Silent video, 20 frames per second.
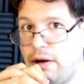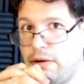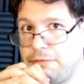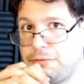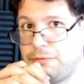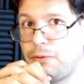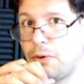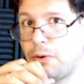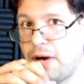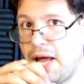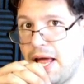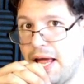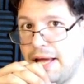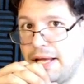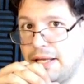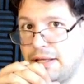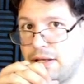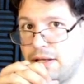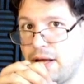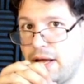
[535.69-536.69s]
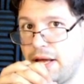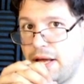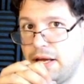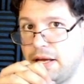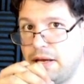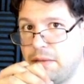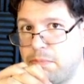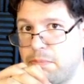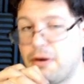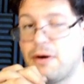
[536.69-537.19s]
for
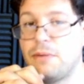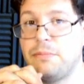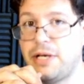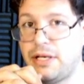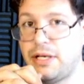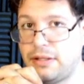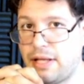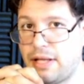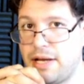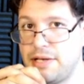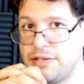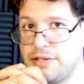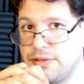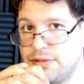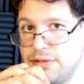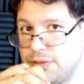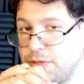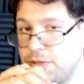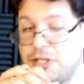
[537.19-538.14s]
a permanent license,